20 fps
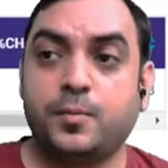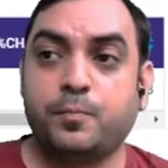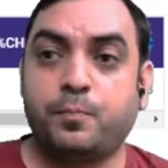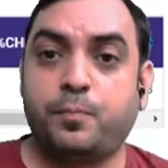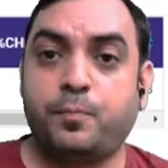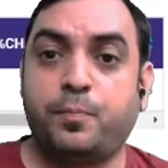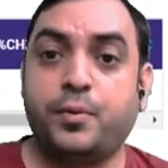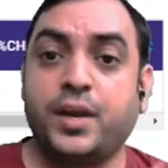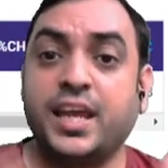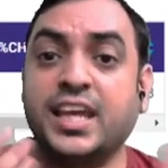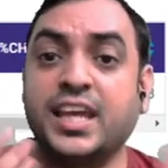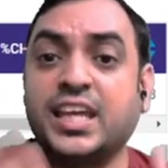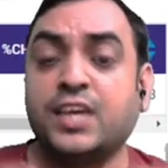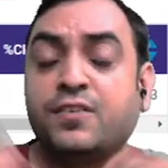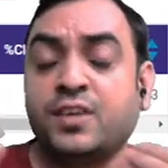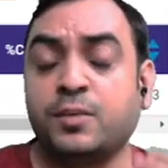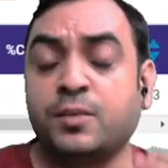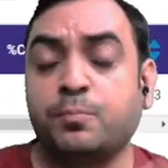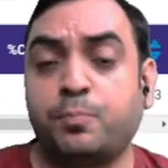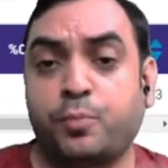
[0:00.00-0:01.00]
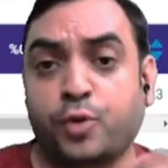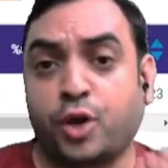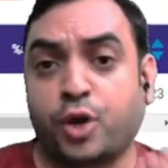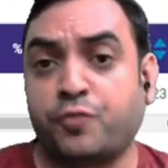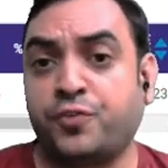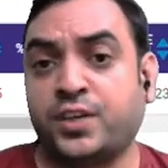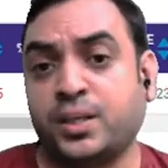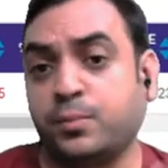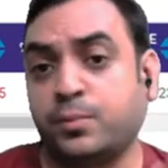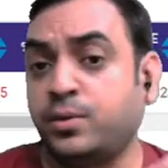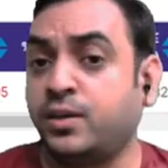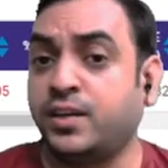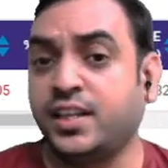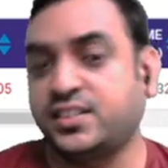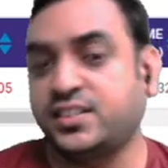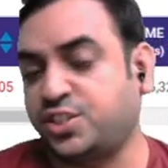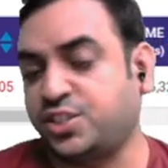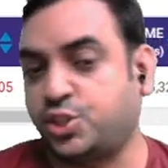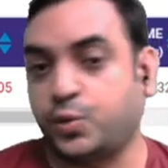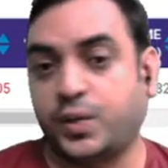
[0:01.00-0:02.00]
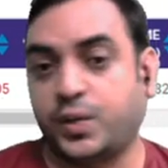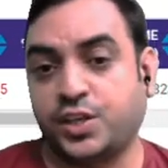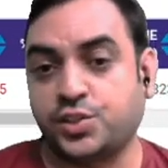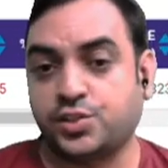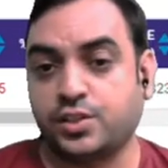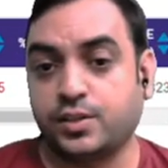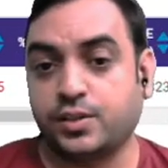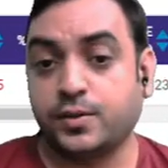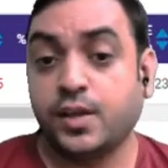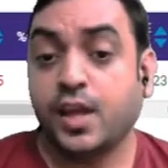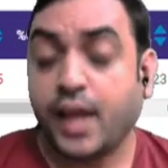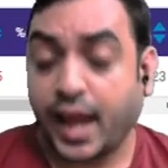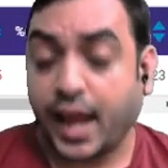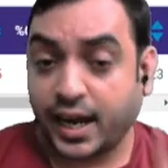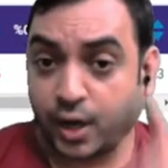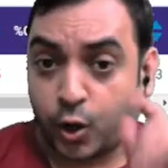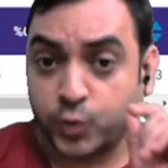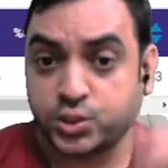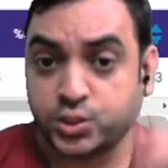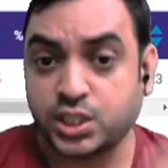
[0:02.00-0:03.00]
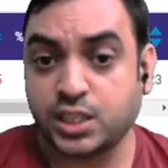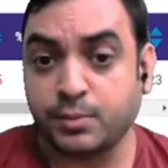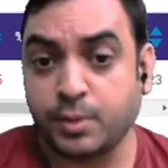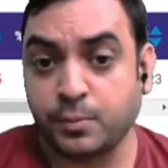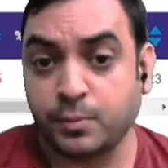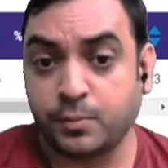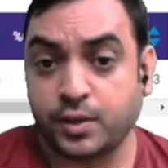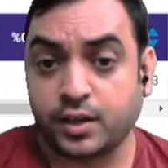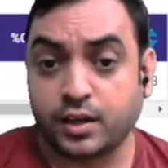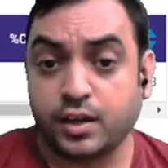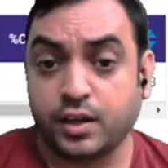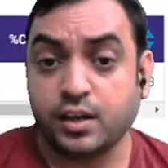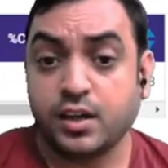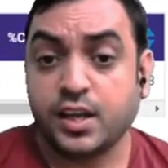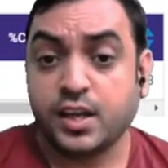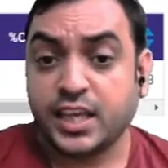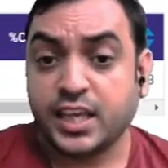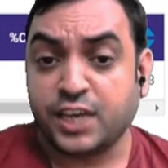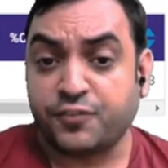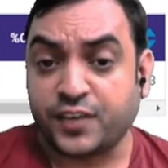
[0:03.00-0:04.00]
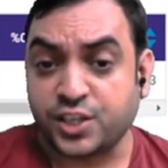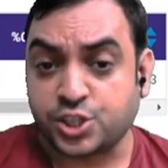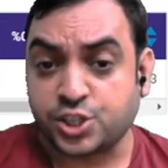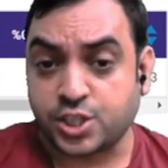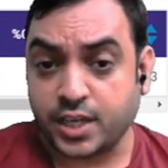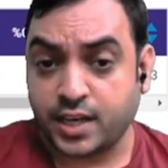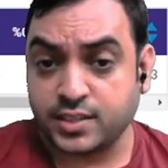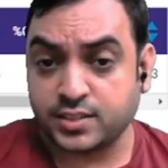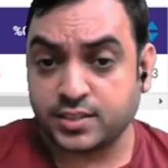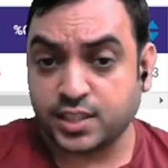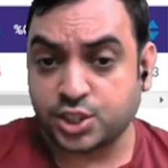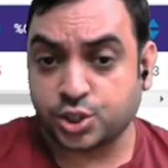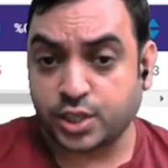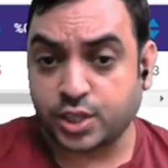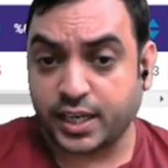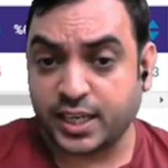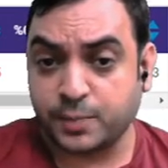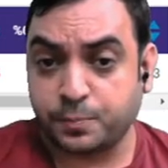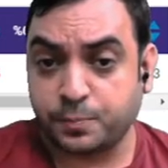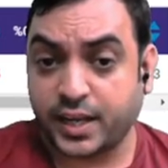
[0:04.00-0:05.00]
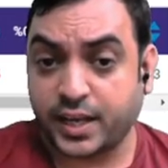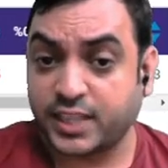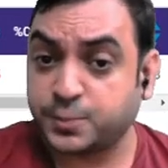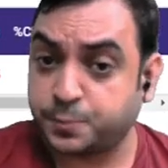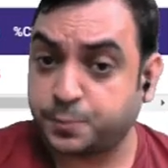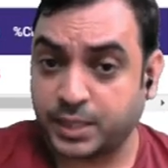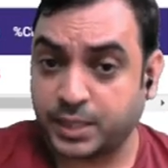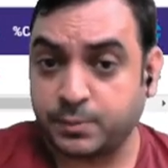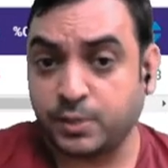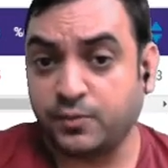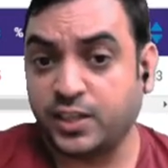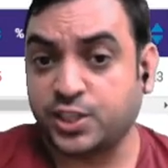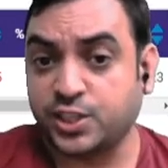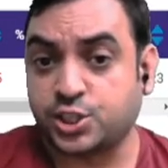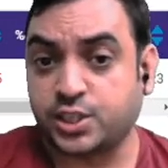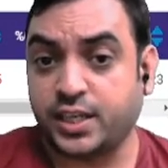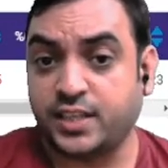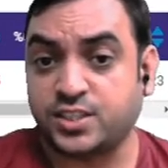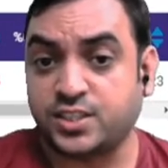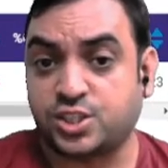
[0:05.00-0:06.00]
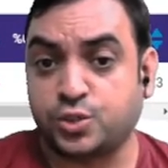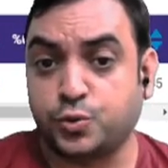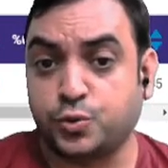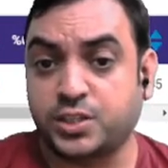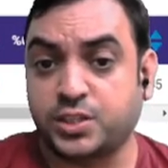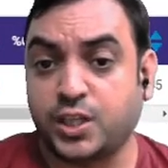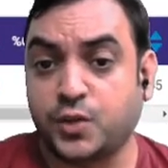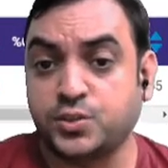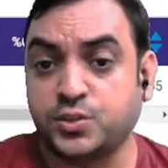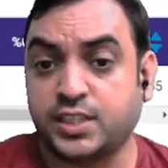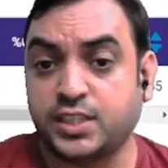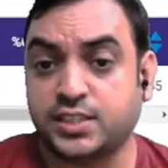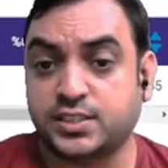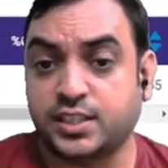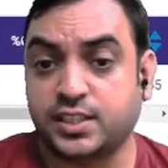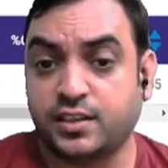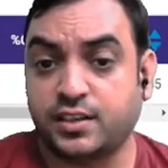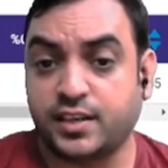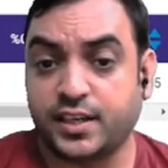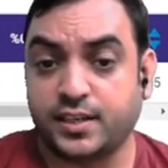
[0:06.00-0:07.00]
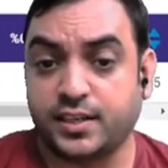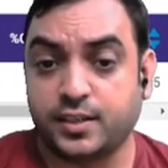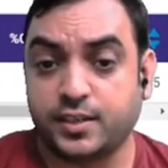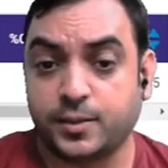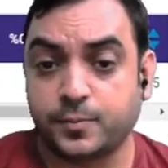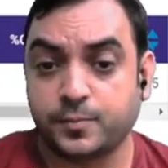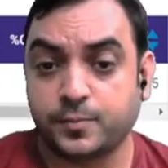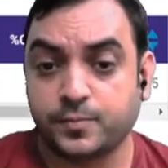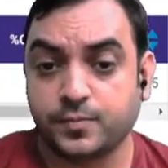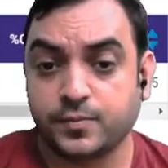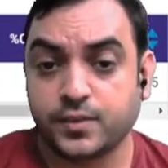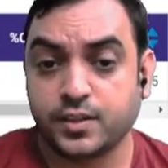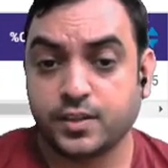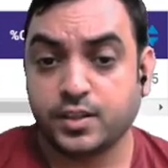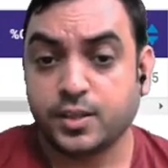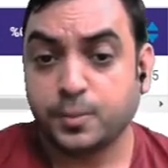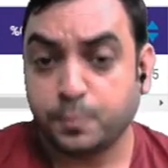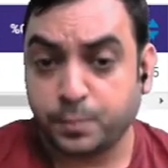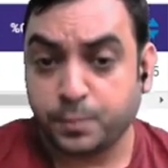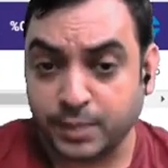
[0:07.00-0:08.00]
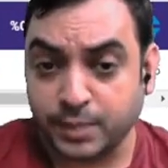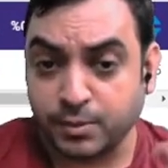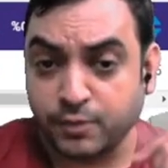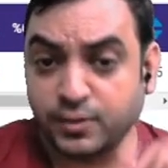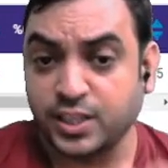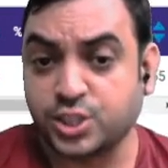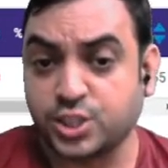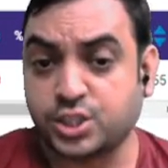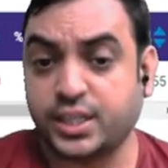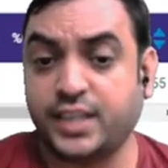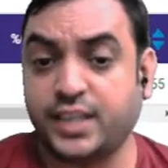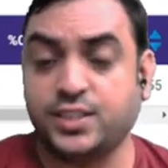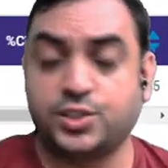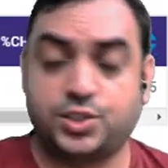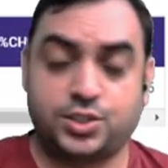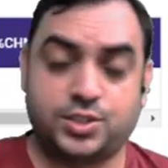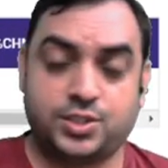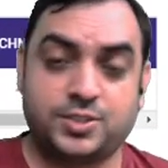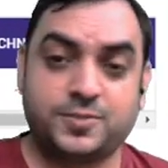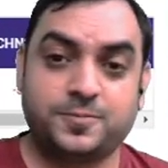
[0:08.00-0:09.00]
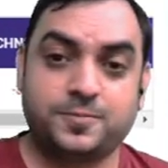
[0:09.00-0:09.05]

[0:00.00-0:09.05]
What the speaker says: break-even profitability situation. And also remember, if I change the strike price, premium will change. 2,600. Premium will change.